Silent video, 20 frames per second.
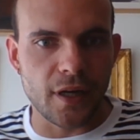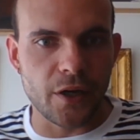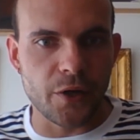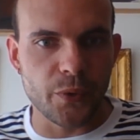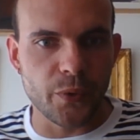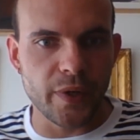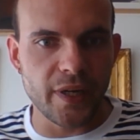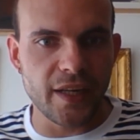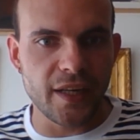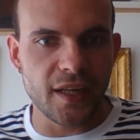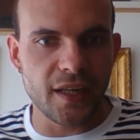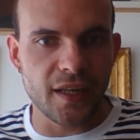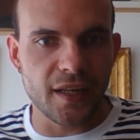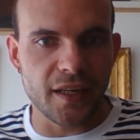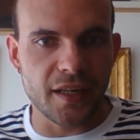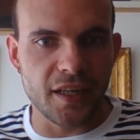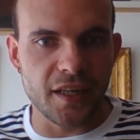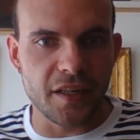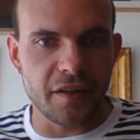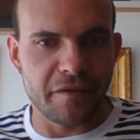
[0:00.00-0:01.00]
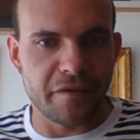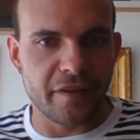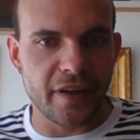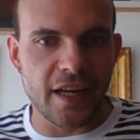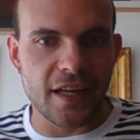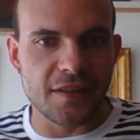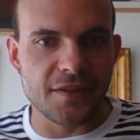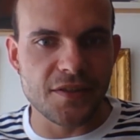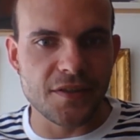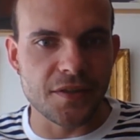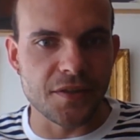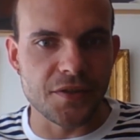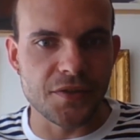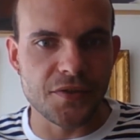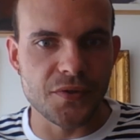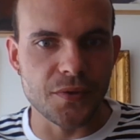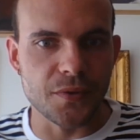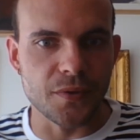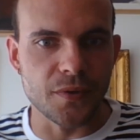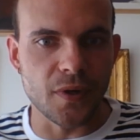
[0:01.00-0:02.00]
do we give
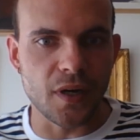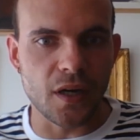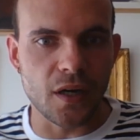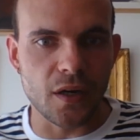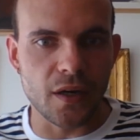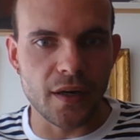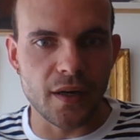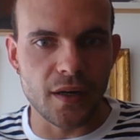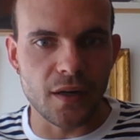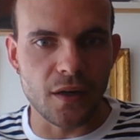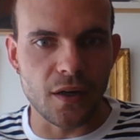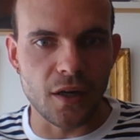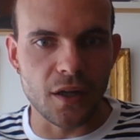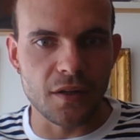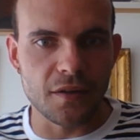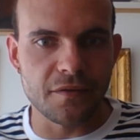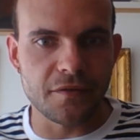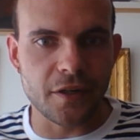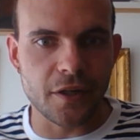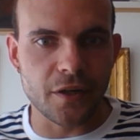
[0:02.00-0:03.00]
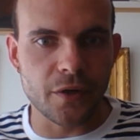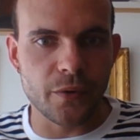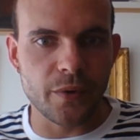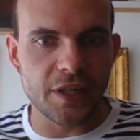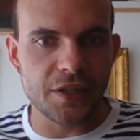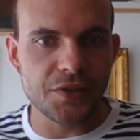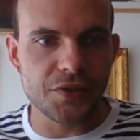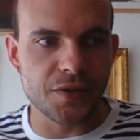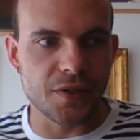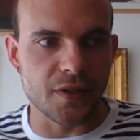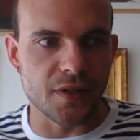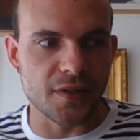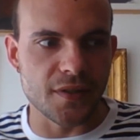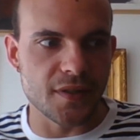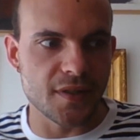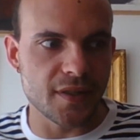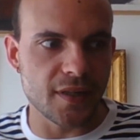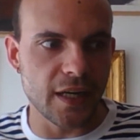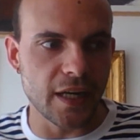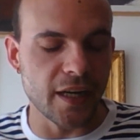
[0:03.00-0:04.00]
answers to all of our
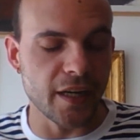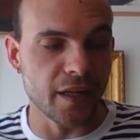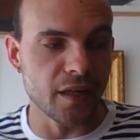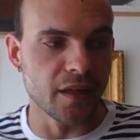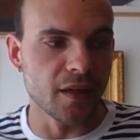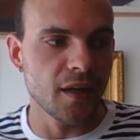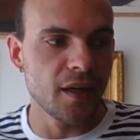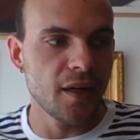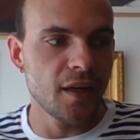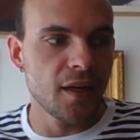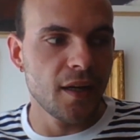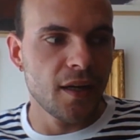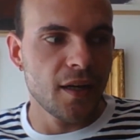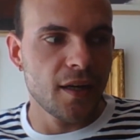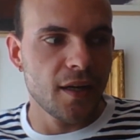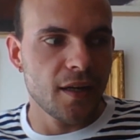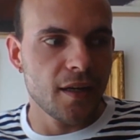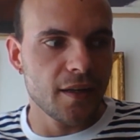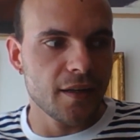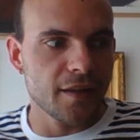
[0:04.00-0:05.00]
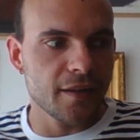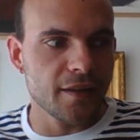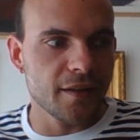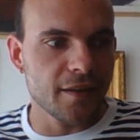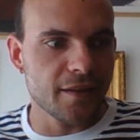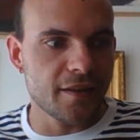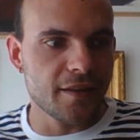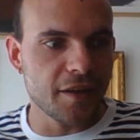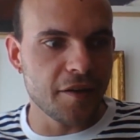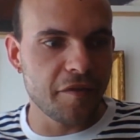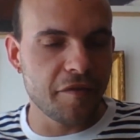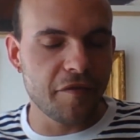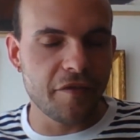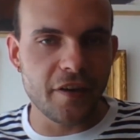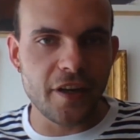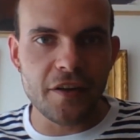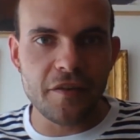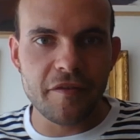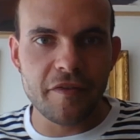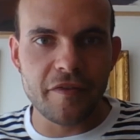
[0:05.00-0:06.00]
questions. And the
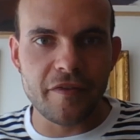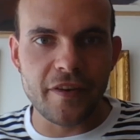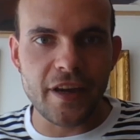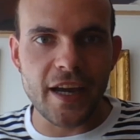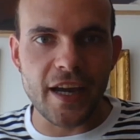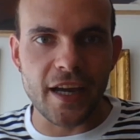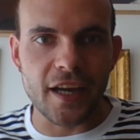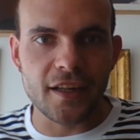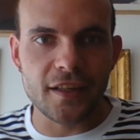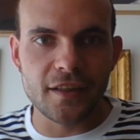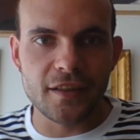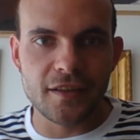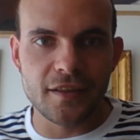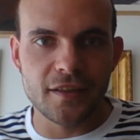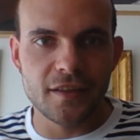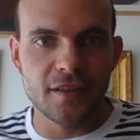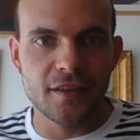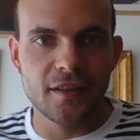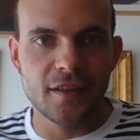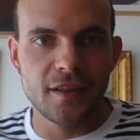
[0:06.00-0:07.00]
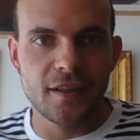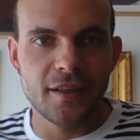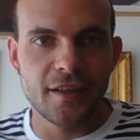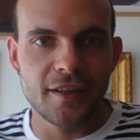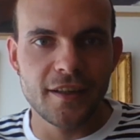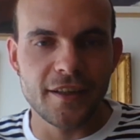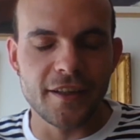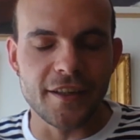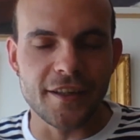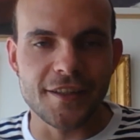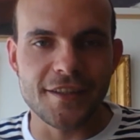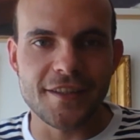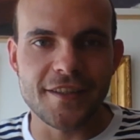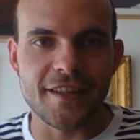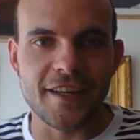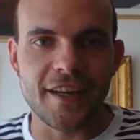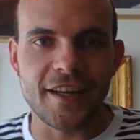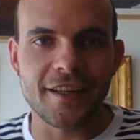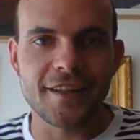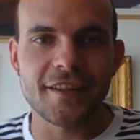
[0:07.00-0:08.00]
fun fact is
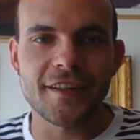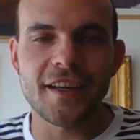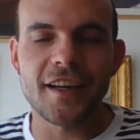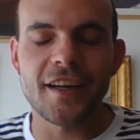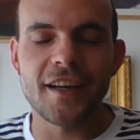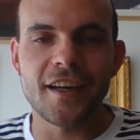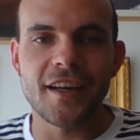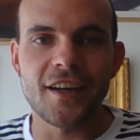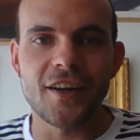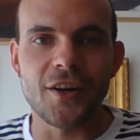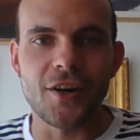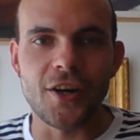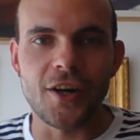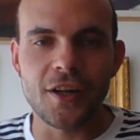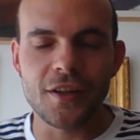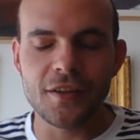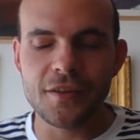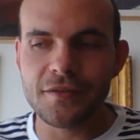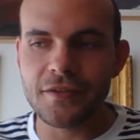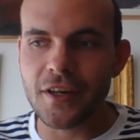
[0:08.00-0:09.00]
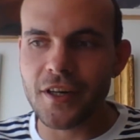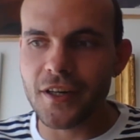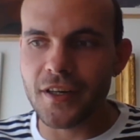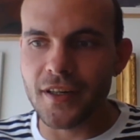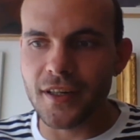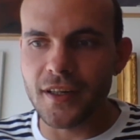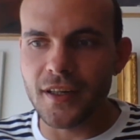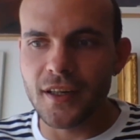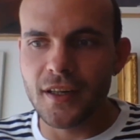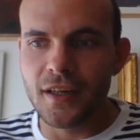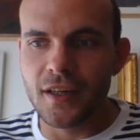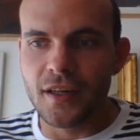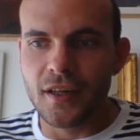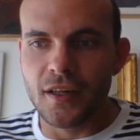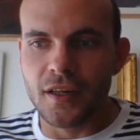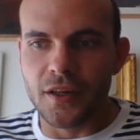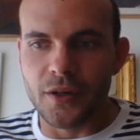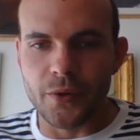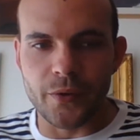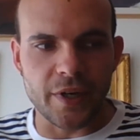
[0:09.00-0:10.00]
that all of our
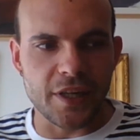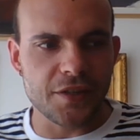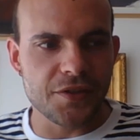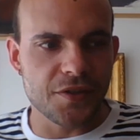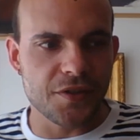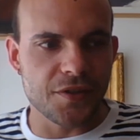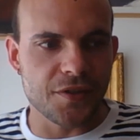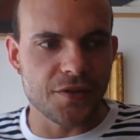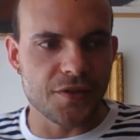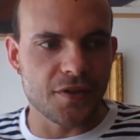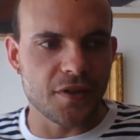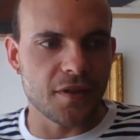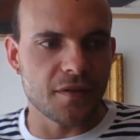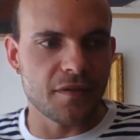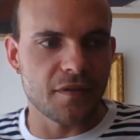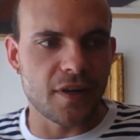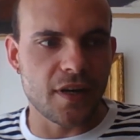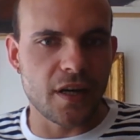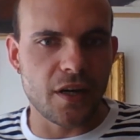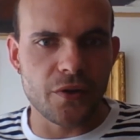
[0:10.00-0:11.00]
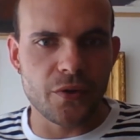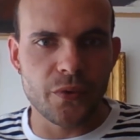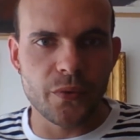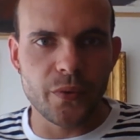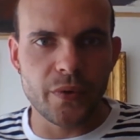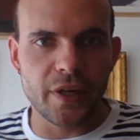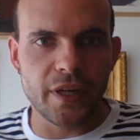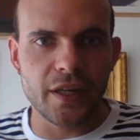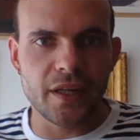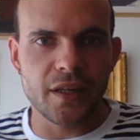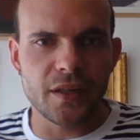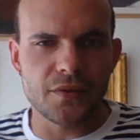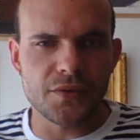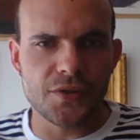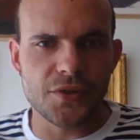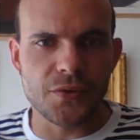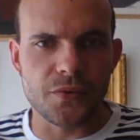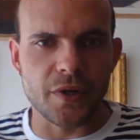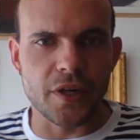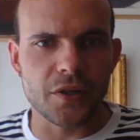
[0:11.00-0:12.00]
questions of how do we
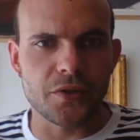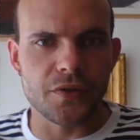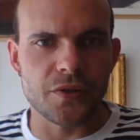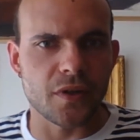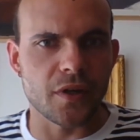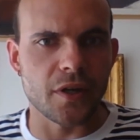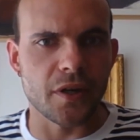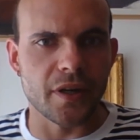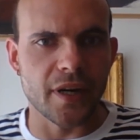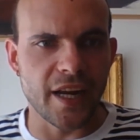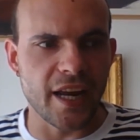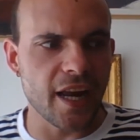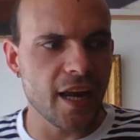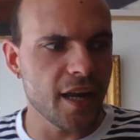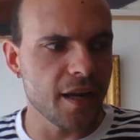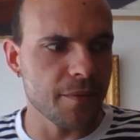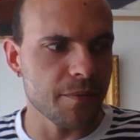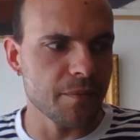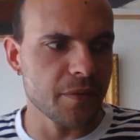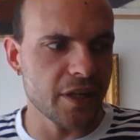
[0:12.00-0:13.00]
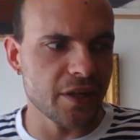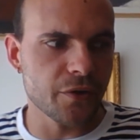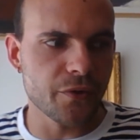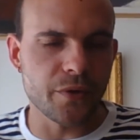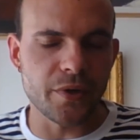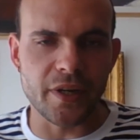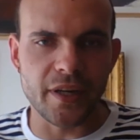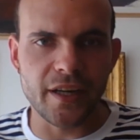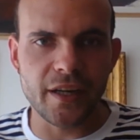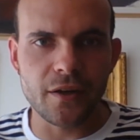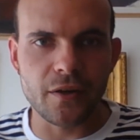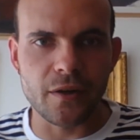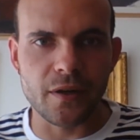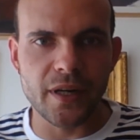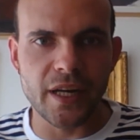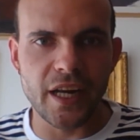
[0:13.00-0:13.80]
structure our game and create our